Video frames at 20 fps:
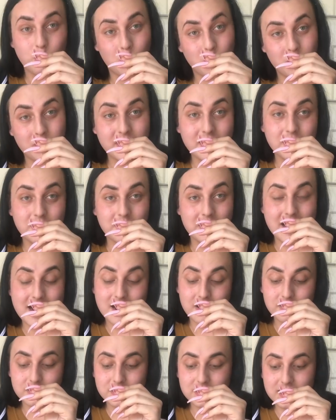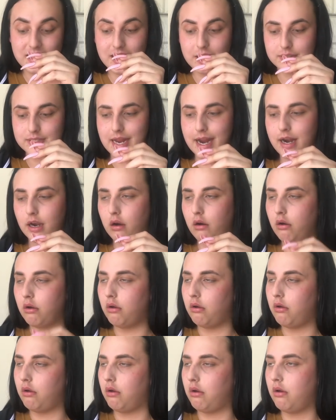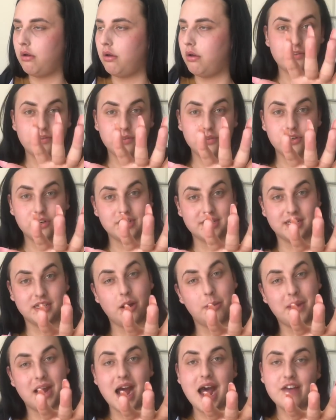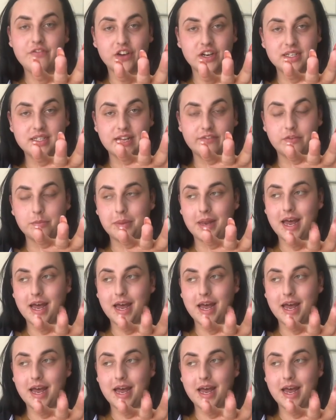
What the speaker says: walking around. And I was like, because it's on my iPhone 7